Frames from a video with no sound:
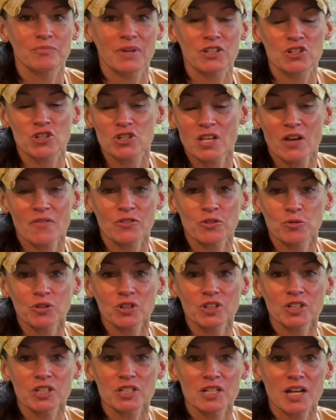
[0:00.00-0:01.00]
Just having a
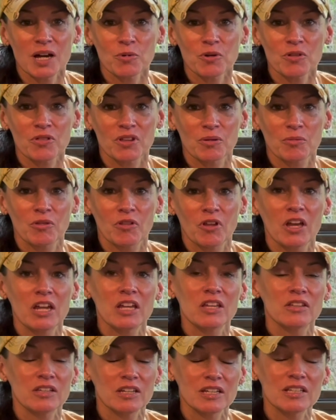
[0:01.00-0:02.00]
really good time with them, and
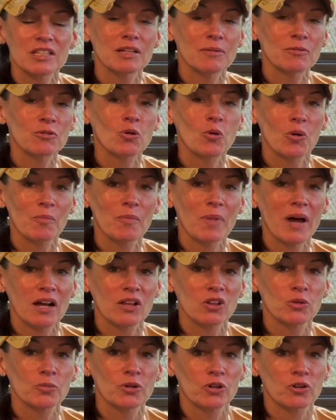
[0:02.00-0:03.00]
they ended up going back a
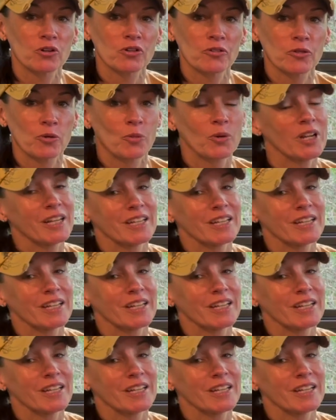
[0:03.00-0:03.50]
little bit earlier than we